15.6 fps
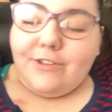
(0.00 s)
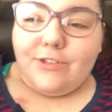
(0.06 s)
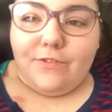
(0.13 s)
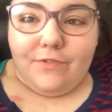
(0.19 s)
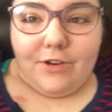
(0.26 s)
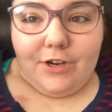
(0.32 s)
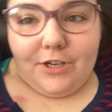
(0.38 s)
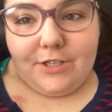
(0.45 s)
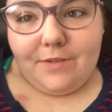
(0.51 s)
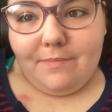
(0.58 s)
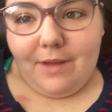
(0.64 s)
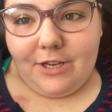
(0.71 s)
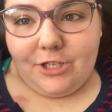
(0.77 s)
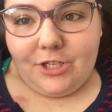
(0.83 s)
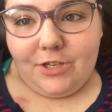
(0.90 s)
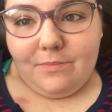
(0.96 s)
also forgot to
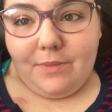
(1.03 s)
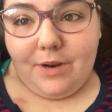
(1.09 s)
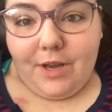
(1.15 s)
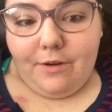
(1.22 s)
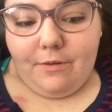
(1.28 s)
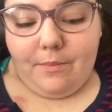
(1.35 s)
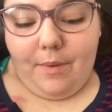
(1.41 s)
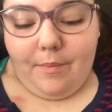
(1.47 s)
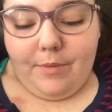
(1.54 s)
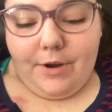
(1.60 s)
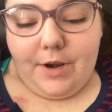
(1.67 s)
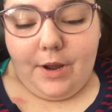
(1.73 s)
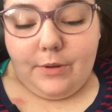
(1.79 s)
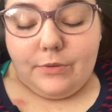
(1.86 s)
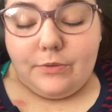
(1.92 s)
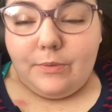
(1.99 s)
mention, but I remembered
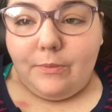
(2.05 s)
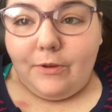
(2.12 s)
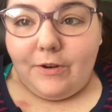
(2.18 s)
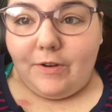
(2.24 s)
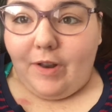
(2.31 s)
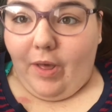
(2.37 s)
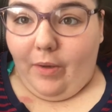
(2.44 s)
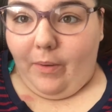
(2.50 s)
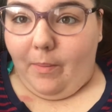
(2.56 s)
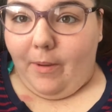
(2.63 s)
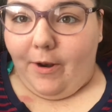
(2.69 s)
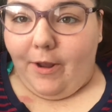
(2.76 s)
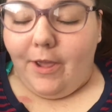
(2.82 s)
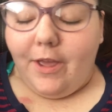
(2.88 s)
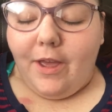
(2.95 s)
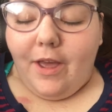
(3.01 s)
now, so I'm going to tell you
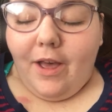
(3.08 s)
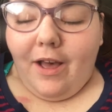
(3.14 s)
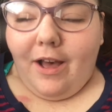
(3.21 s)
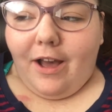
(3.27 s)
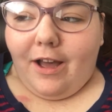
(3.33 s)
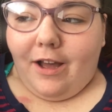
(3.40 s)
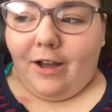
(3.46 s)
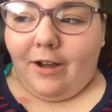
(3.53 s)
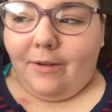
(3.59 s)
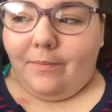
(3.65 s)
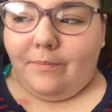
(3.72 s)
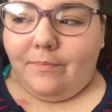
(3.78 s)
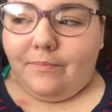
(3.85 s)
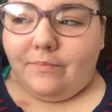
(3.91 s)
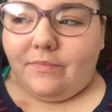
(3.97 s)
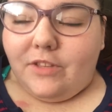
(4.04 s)
about it.
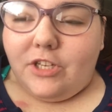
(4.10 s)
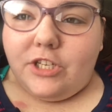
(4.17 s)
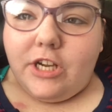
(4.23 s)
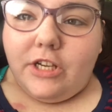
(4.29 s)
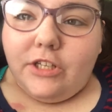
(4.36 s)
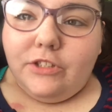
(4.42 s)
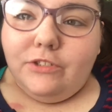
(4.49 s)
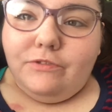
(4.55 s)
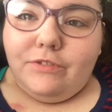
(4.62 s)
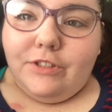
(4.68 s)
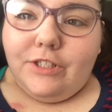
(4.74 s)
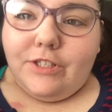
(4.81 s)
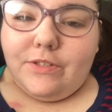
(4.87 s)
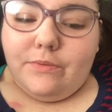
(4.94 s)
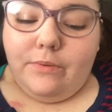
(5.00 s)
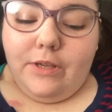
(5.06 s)
The challenge for
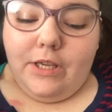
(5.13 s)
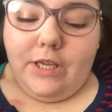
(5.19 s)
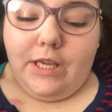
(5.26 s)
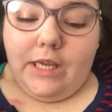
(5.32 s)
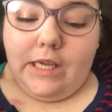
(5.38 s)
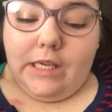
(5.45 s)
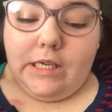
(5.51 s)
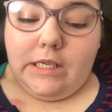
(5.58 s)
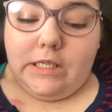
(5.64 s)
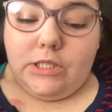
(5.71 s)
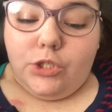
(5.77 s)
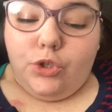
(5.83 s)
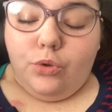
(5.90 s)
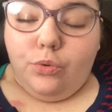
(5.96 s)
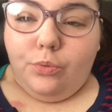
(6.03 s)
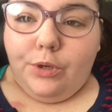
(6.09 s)
this week is
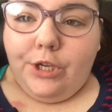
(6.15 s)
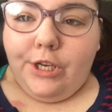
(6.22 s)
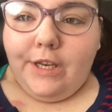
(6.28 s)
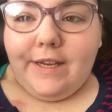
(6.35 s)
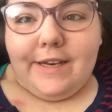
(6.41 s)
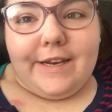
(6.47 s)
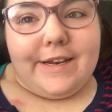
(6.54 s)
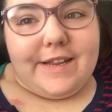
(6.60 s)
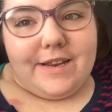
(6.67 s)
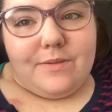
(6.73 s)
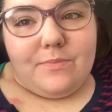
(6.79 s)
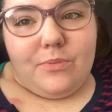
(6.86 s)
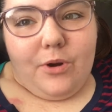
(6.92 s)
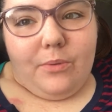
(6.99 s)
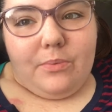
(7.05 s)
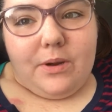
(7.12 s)
to read in an
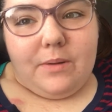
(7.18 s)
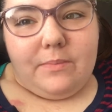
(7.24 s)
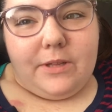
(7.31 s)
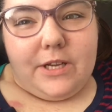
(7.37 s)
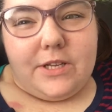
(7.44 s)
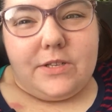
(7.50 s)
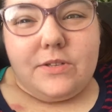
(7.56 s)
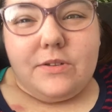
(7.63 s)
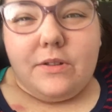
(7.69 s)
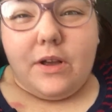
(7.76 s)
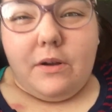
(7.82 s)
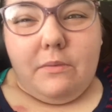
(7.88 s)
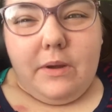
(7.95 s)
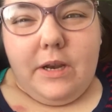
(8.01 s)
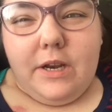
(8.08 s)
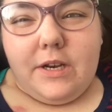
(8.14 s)
inappropriate place. So like
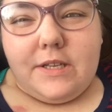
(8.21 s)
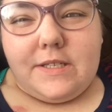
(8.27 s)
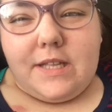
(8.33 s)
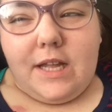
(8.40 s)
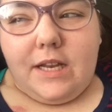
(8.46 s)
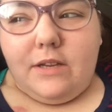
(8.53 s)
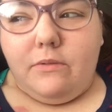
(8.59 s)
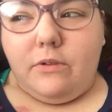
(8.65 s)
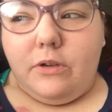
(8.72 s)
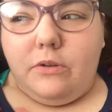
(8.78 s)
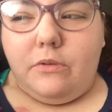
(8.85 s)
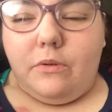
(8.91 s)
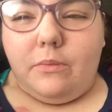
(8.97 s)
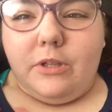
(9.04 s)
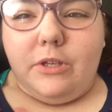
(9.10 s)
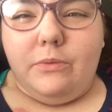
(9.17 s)
read in a setting where you
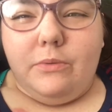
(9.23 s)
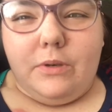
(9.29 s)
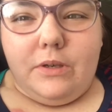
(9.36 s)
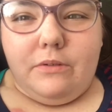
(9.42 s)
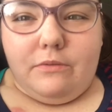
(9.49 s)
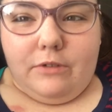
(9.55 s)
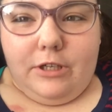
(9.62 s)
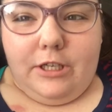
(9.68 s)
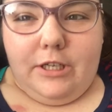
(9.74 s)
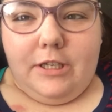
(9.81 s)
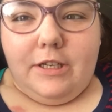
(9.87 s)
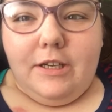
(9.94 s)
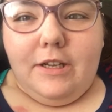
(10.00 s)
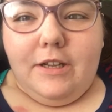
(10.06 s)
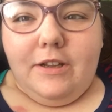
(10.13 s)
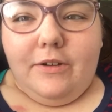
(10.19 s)
normally wouldn't read,
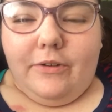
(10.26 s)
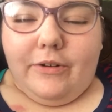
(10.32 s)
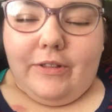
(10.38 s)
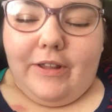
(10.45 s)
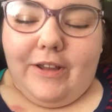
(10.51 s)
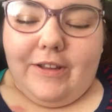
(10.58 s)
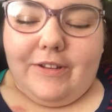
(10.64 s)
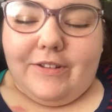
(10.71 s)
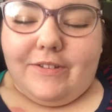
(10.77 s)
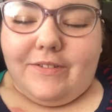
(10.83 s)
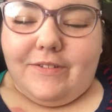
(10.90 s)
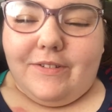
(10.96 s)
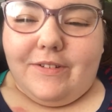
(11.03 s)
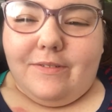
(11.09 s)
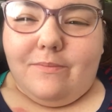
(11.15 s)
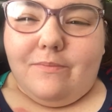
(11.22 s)
or like it doesn't
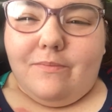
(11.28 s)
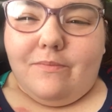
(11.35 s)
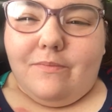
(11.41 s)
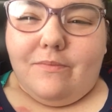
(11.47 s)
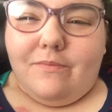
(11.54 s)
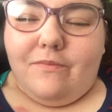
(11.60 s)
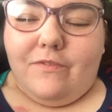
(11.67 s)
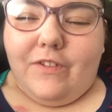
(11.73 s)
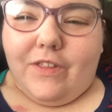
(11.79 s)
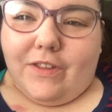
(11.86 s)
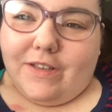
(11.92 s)
feel